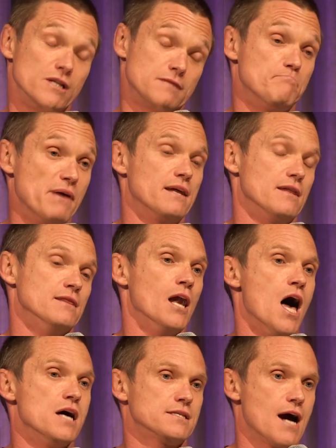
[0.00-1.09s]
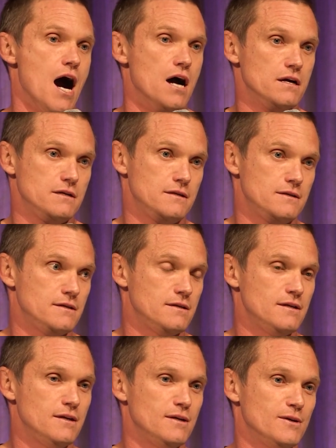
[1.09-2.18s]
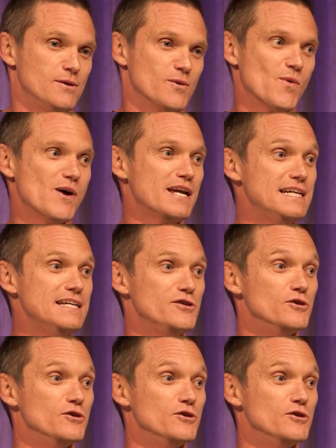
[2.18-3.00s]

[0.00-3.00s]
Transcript: It's better than the last guy. What did he